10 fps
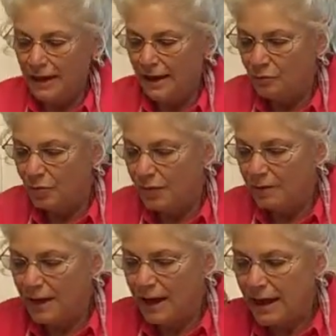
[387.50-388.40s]
And we're
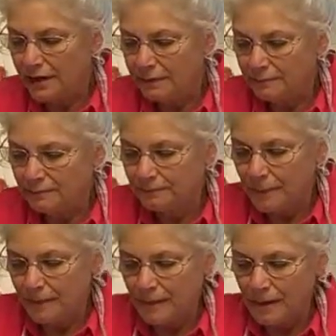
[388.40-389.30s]
going to add
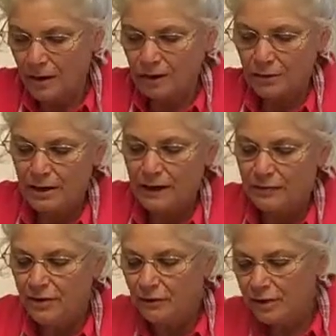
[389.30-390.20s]
our
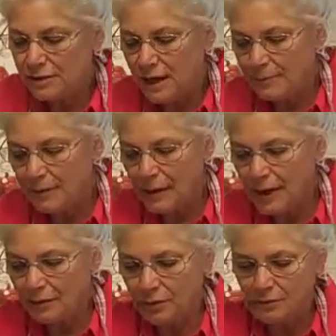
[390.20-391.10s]
gravy on the top of
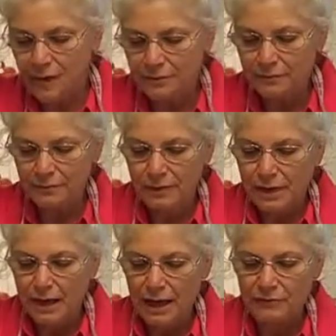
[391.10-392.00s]
that. We might
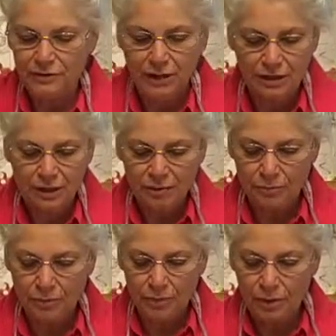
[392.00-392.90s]
have to get
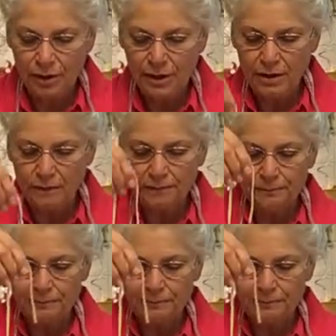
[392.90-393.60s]
another bowl here